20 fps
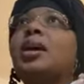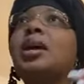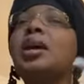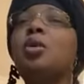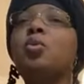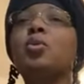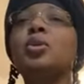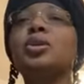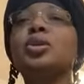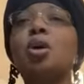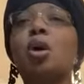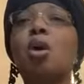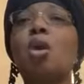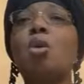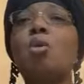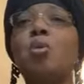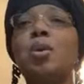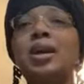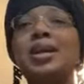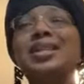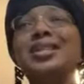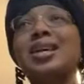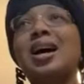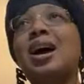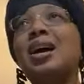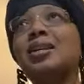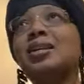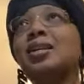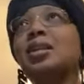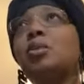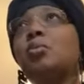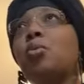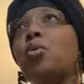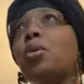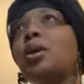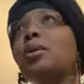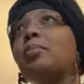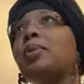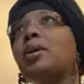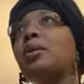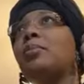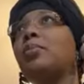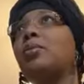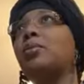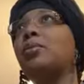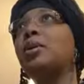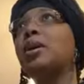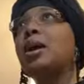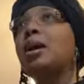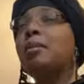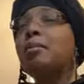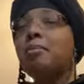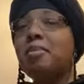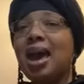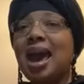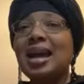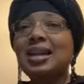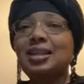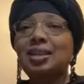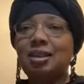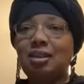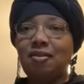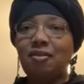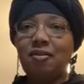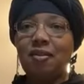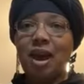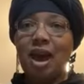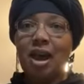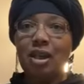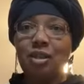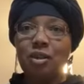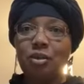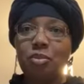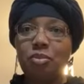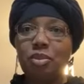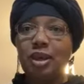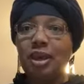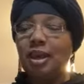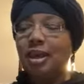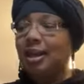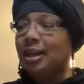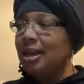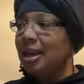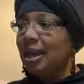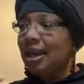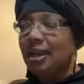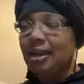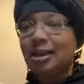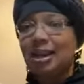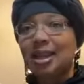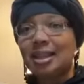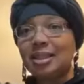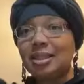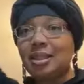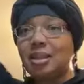he was always constantly pointing people back to the Father, but they they